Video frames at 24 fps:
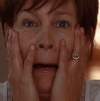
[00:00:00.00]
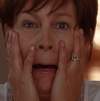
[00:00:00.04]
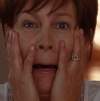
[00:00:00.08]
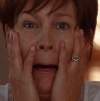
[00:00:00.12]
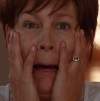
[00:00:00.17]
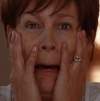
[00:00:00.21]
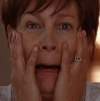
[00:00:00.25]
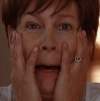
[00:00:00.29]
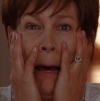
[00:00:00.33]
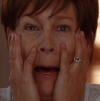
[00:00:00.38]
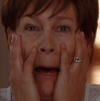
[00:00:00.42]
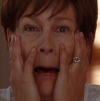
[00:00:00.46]
Oh,
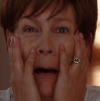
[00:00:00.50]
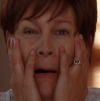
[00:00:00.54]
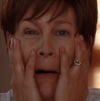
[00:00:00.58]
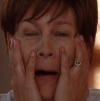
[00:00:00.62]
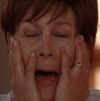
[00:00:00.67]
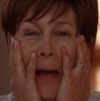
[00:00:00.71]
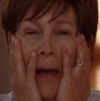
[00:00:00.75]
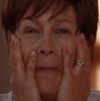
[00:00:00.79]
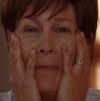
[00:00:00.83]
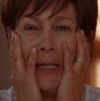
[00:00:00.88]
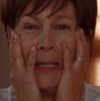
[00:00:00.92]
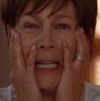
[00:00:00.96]

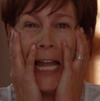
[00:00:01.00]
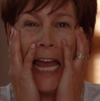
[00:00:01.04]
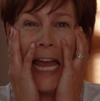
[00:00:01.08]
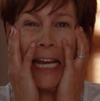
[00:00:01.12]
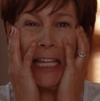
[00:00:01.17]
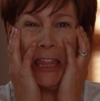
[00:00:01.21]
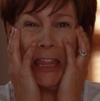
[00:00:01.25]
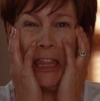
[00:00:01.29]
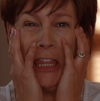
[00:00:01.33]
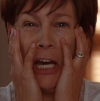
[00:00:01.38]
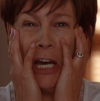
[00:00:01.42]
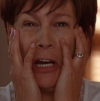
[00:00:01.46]
I'm
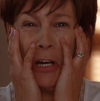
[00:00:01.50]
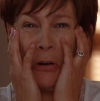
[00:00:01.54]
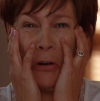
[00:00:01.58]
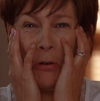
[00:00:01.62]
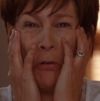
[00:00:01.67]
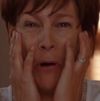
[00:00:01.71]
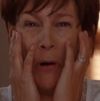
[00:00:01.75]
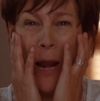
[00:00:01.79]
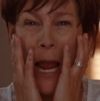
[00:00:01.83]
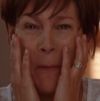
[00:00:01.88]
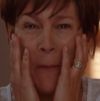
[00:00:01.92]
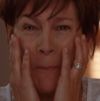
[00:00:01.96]
like the
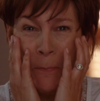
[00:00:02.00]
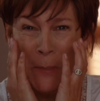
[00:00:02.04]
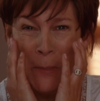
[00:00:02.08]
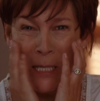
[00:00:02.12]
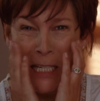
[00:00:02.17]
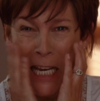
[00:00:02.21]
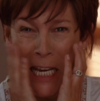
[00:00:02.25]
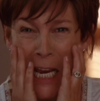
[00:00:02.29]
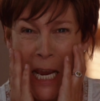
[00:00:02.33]
crypt